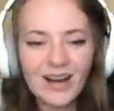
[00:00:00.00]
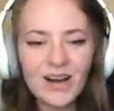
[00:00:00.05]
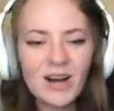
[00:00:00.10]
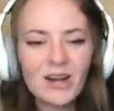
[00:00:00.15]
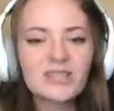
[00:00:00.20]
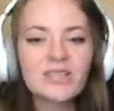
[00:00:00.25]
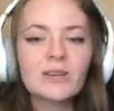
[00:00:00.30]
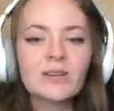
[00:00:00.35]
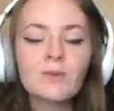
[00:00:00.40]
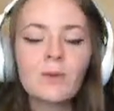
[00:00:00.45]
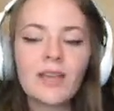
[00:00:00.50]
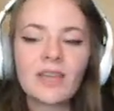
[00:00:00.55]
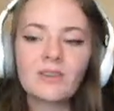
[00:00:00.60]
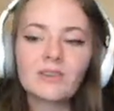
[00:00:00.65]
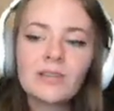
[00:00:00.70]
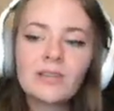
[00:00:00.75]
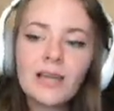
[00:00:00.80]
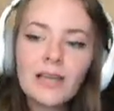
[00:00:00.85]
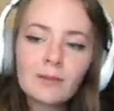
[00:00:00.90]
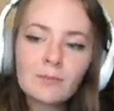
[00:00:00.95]
So wait,
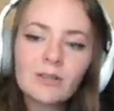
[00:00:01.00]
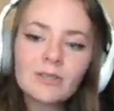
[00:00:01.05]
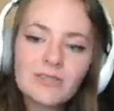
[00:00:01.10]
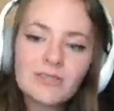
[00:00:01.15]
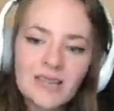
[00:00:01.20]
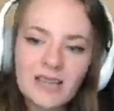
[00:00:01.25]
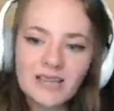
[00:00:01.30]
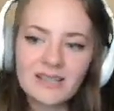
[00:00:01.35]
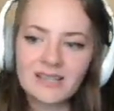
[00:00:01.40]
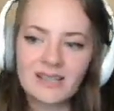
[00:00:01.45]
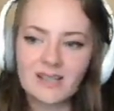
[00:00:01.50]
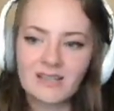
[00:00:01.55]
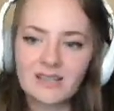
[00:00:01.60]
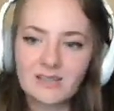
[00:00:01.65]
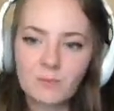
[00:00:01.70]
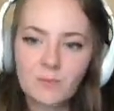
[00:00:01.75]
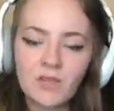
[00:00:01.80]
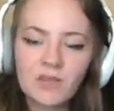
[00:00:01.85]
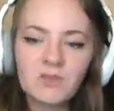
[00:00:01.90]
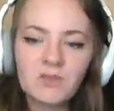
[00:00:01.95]
you like Maltesers,
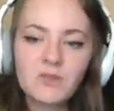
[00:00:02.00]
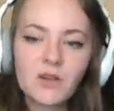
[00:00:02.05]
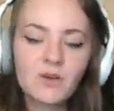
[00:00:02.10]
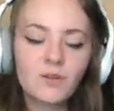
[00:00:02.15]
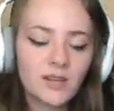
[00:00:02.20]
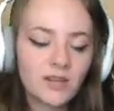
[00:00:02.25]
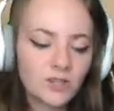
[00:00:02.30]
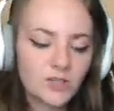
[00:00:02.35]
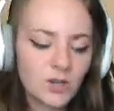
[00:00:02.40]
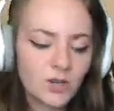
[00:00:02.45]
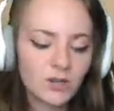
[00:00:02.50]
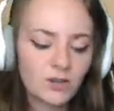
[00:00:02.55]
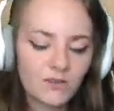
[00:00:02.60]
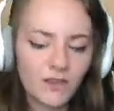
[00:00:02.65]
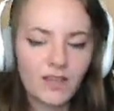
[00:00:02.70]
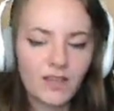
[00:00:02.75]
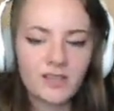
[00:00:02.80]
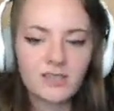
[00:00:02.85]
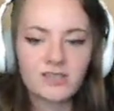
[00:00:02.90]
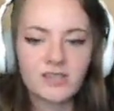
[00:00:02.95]
but you don't like chocolate
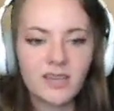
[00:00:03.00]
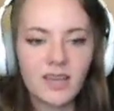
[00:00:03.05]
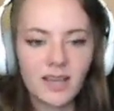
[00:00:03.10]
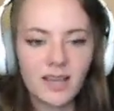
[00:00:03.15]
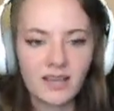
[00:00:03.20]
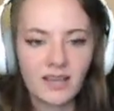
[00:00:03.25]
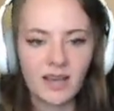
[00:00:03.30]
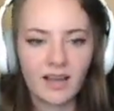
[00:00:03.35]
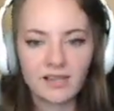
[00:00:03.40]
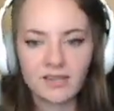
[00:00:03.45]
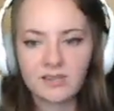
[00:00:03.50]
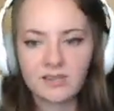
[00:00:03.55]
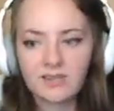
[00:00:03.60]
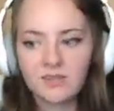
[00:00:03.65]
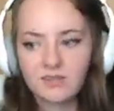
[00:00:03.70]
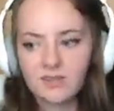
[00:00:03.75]
fingers and Kit Kats?